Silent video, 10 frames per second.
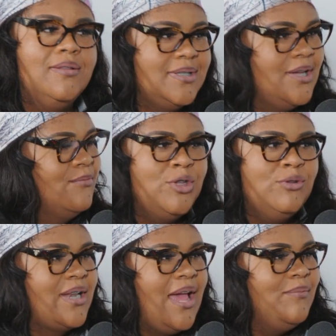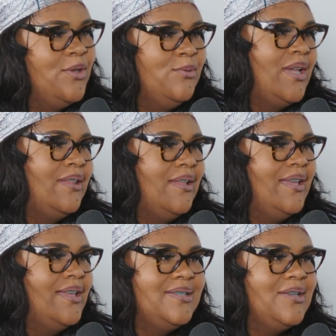So you didn't have to do nothing.
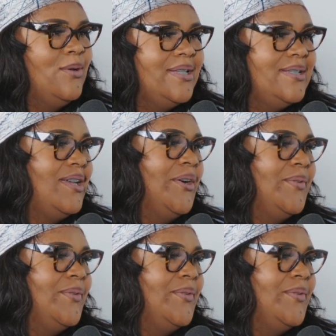It sold itself.